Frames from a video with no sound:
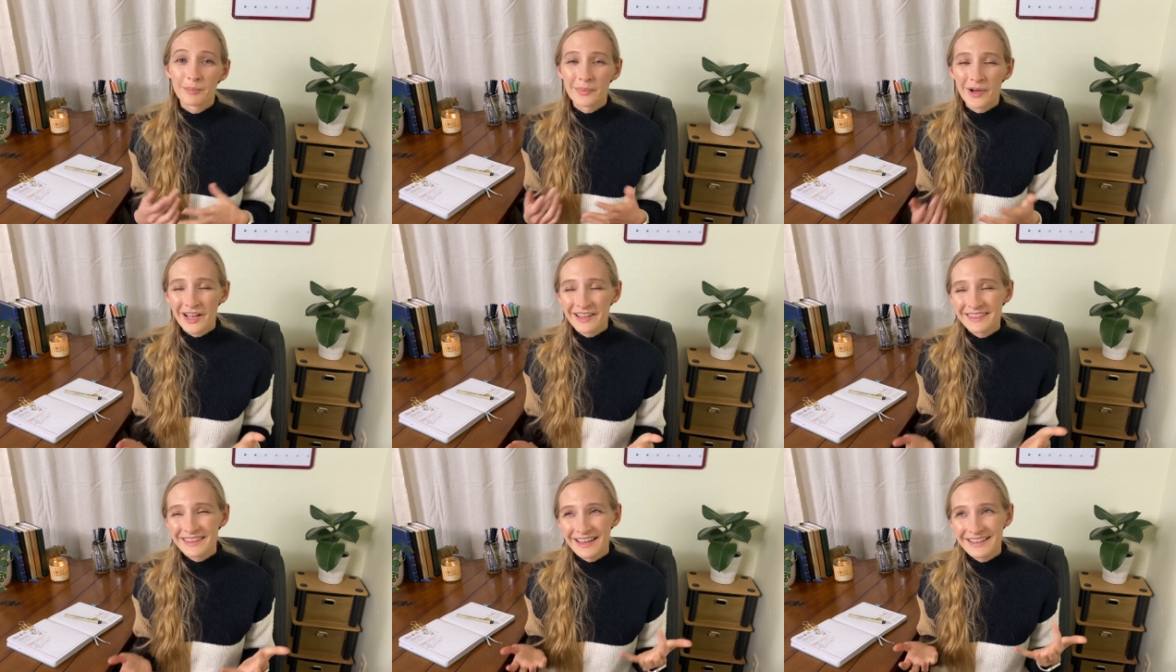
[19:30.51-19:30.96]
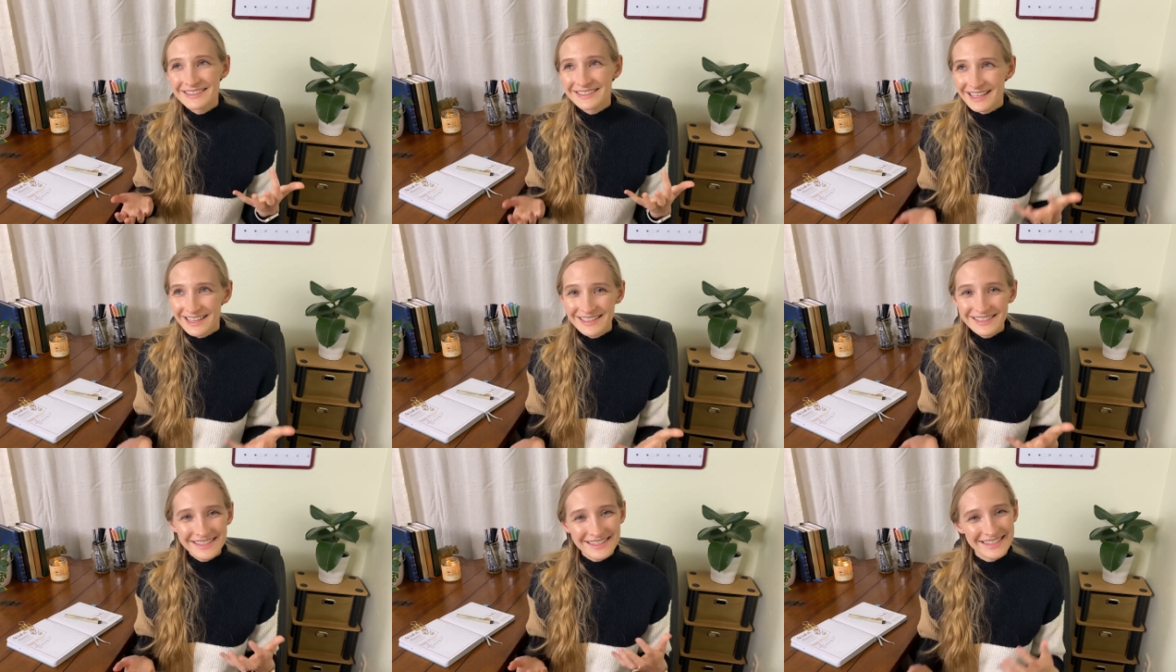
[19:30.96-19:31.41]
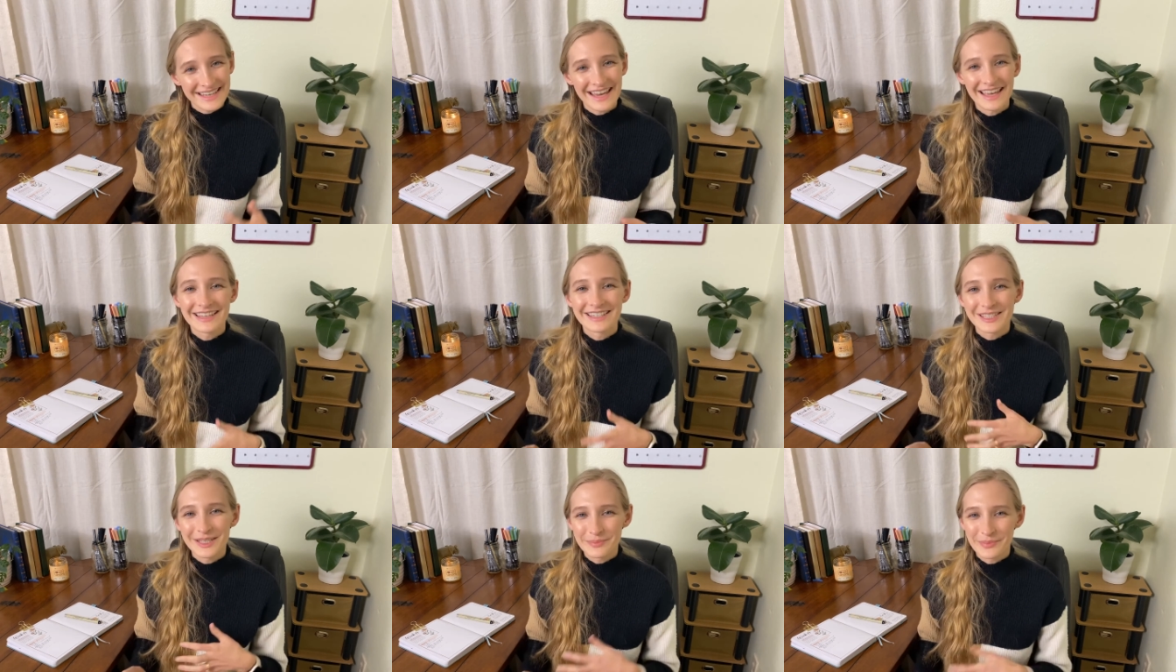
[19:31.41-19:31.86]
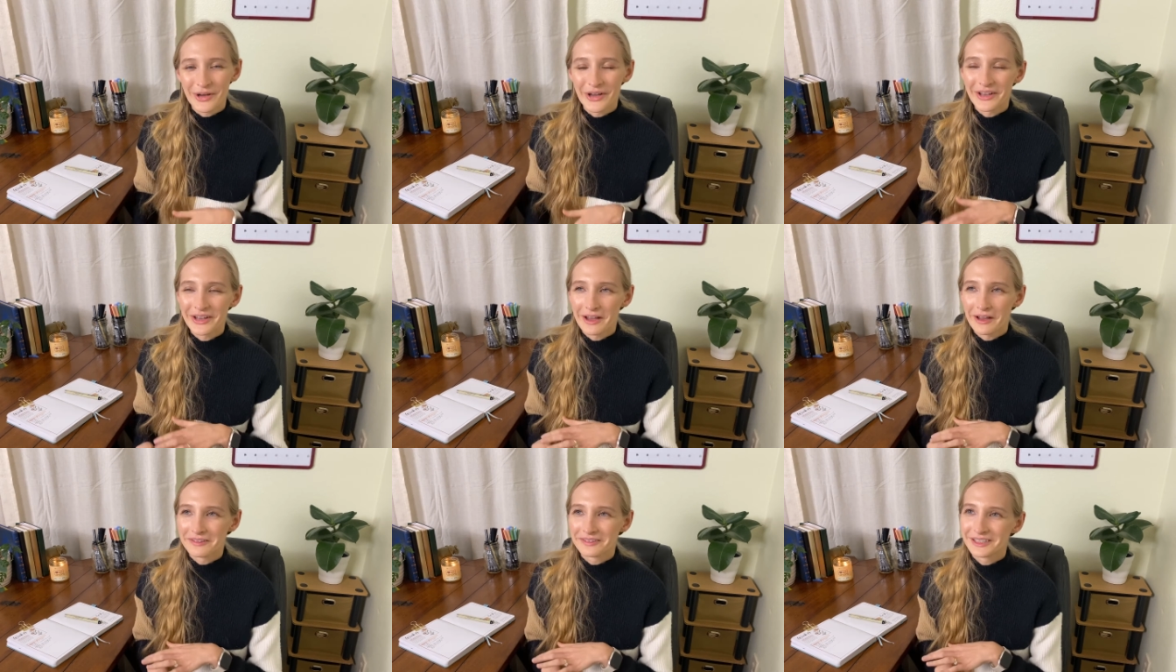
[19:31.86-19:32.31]
But that does tend to
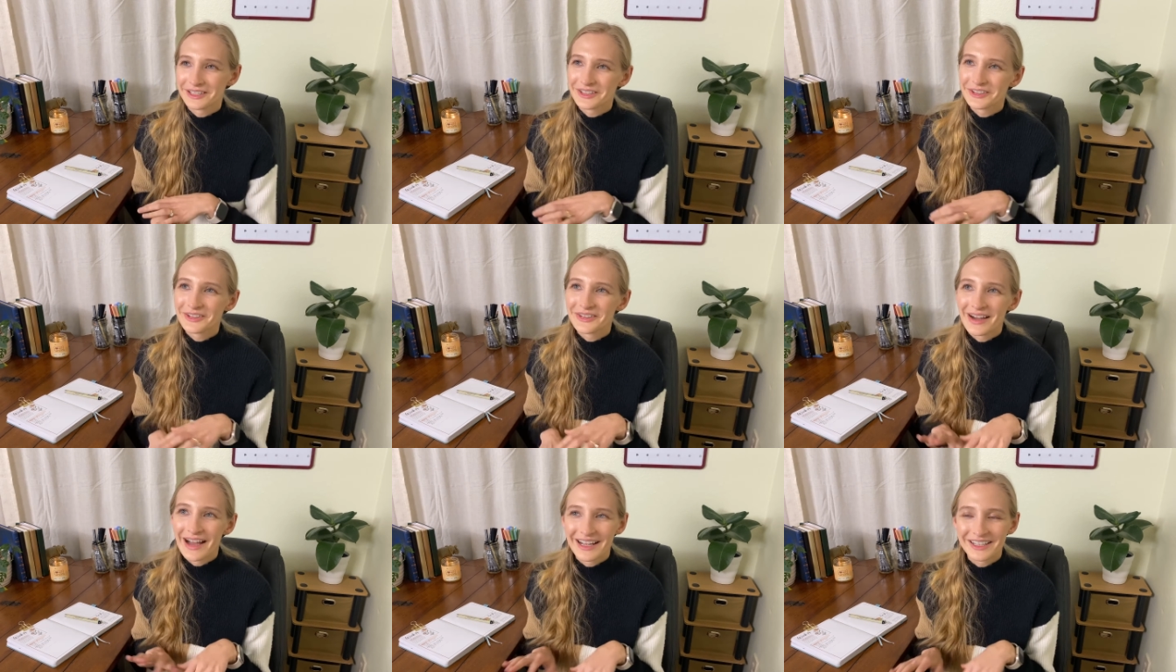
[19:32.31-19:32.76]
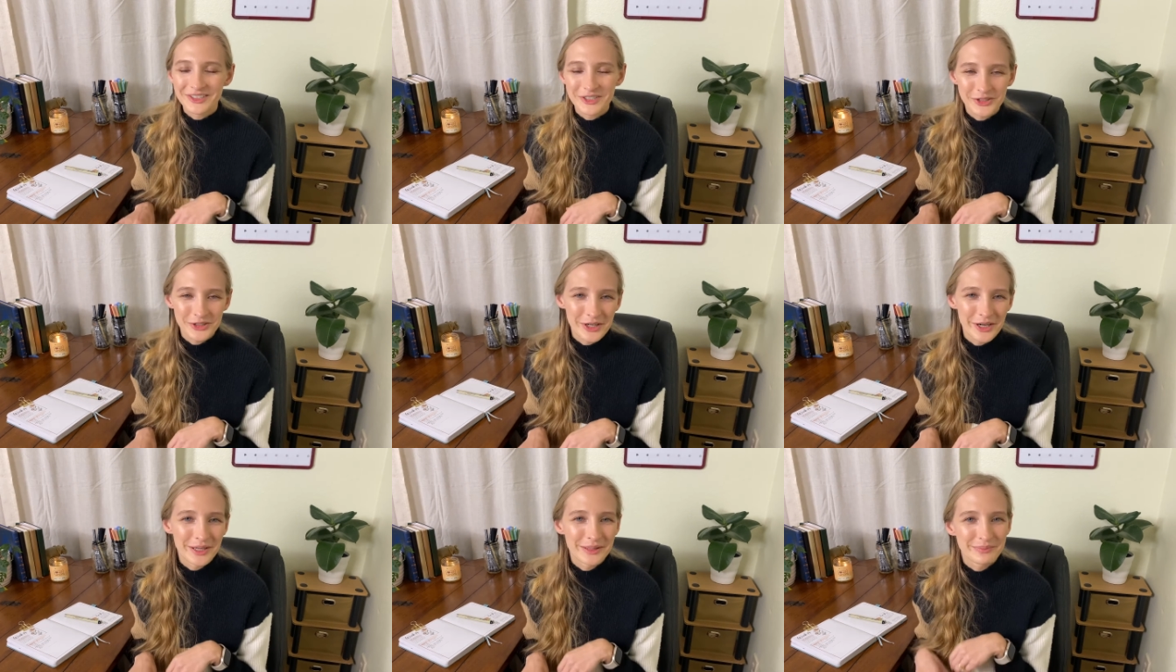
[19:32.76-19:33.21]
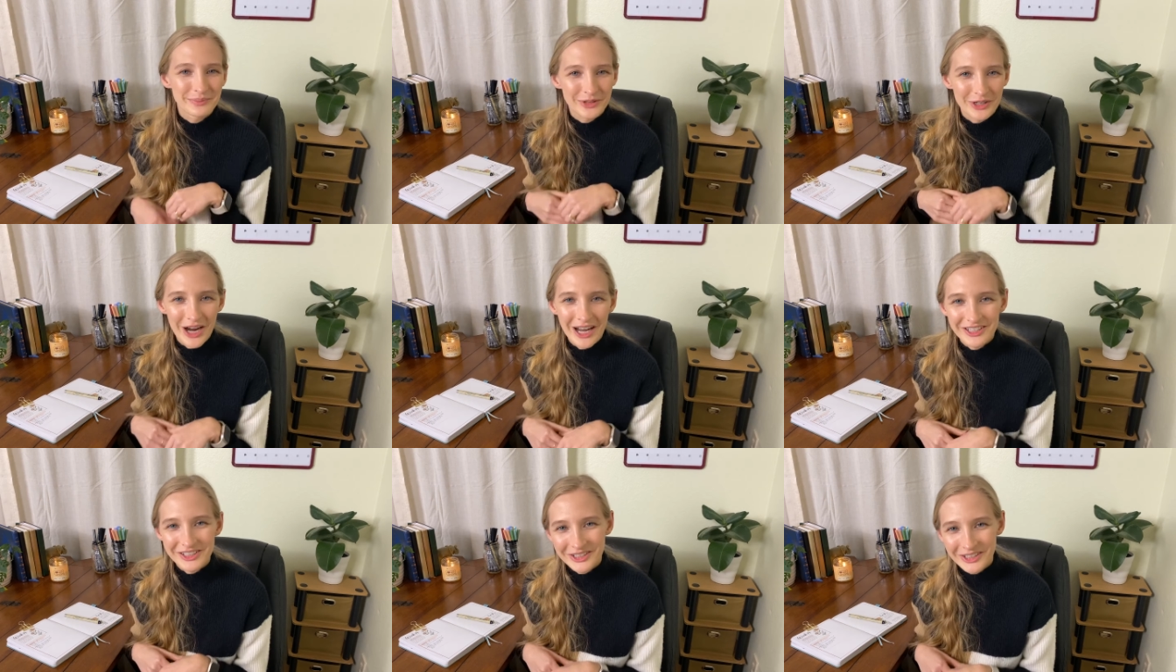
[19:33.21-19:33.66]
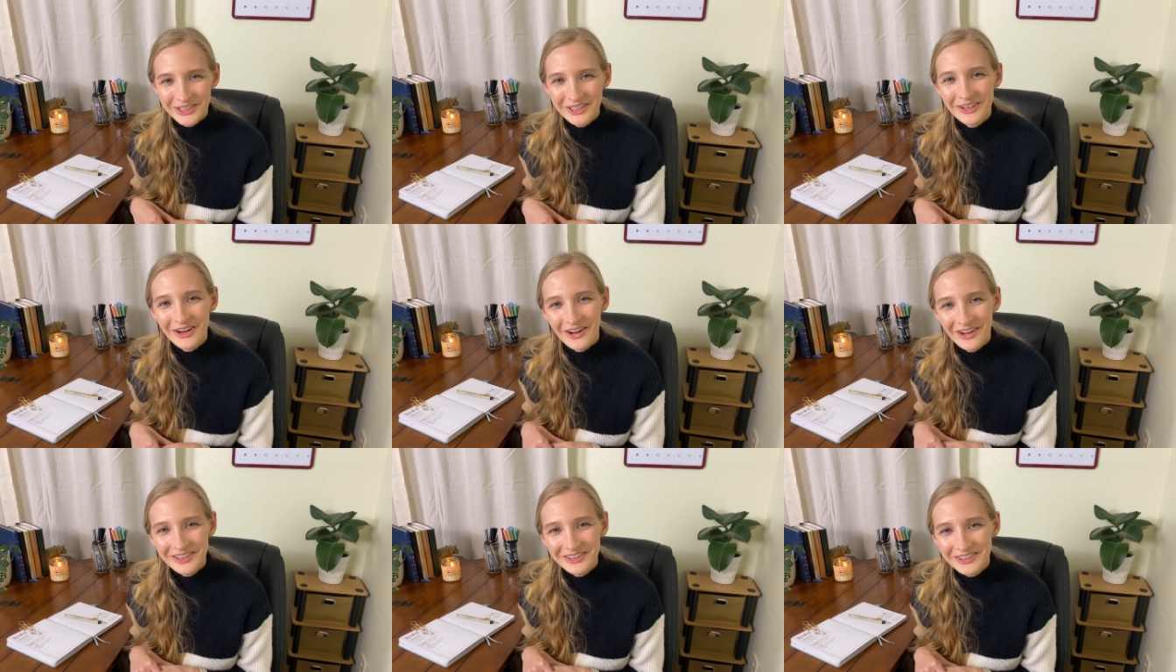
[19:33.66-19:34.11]
put a little extra pressure
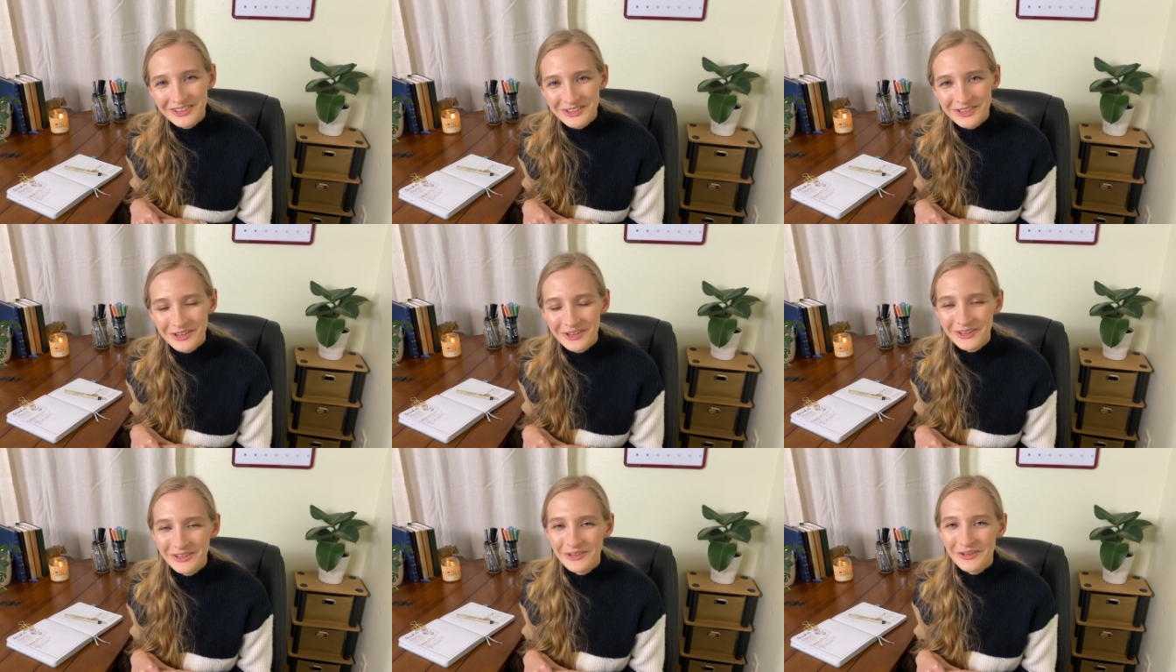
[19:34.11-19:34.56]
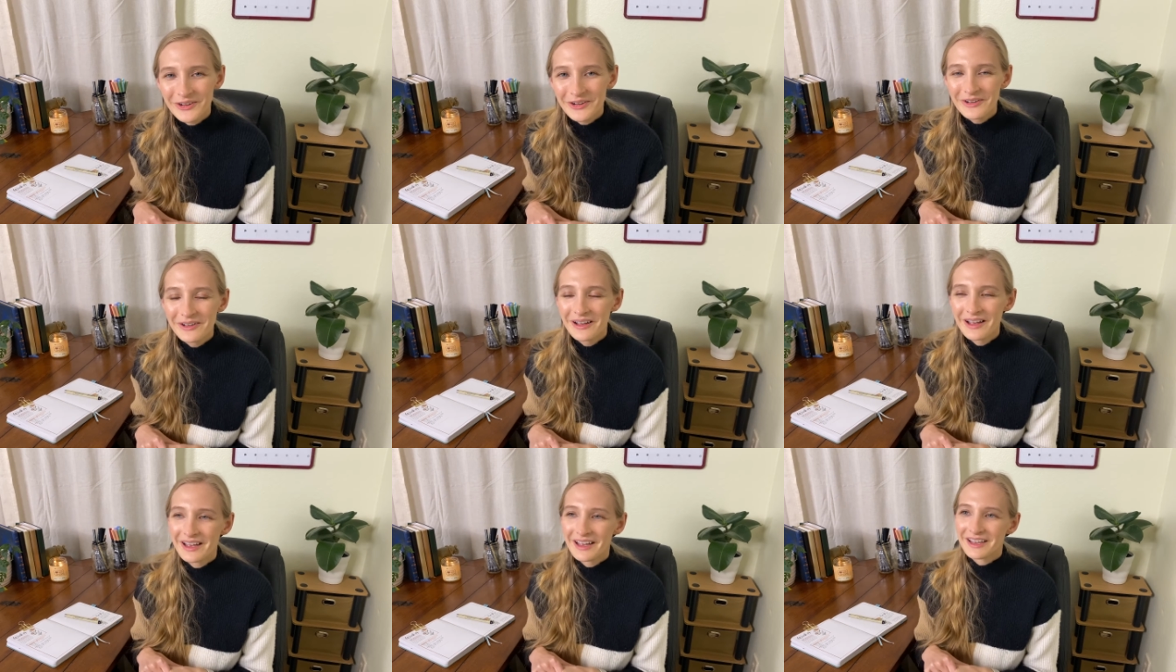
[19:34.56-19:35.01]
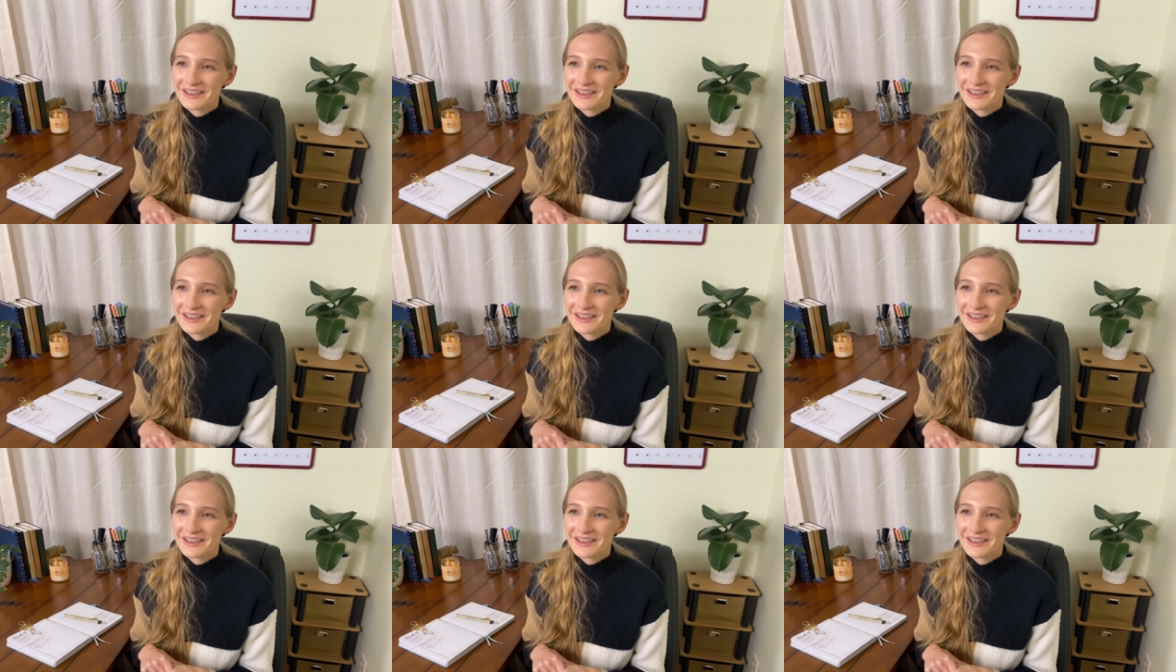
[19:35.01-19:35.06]
on the journal.